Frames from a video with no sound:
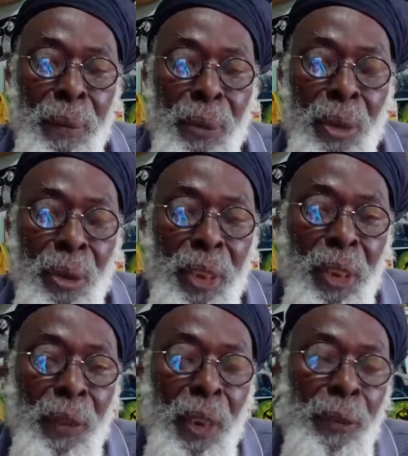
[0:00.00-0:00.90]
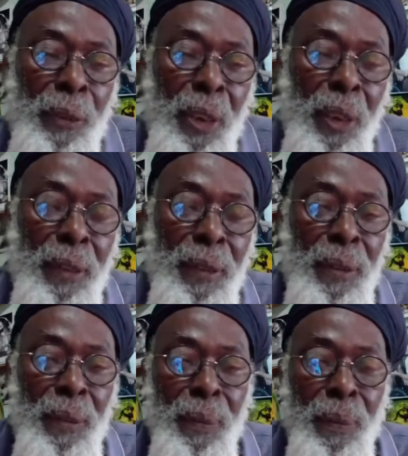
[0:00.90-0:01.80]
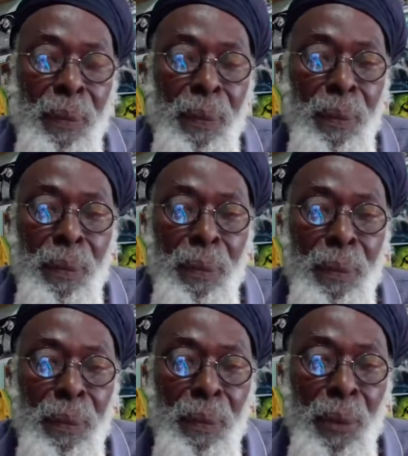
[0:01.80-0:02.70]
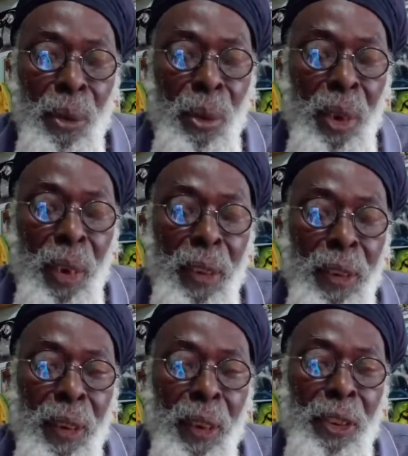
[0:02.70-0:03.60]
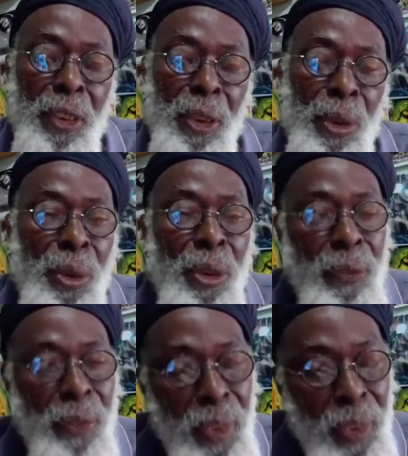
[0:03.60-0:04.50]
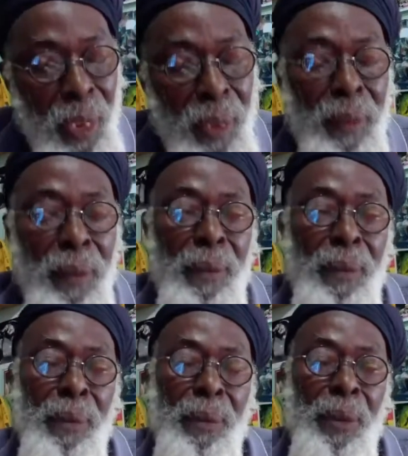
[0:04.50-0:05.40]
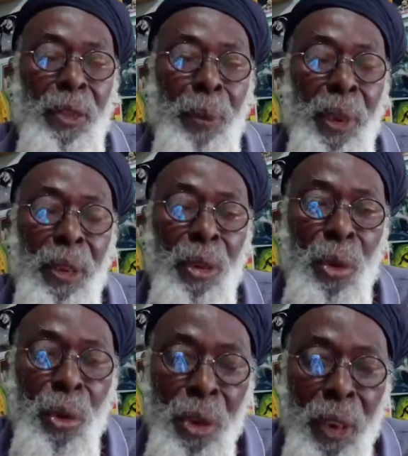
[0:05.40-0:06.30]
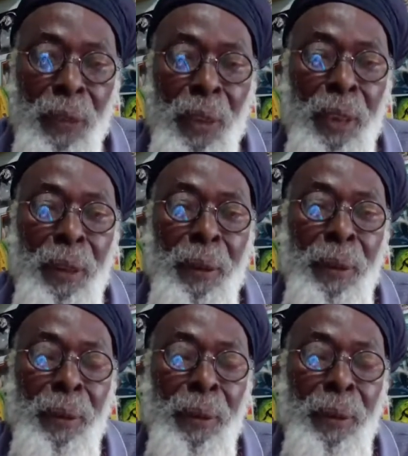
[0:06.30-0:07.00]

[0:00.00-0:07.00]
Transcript: So the rights of the Africans, local and international, you go defend that as part of the code of conduct.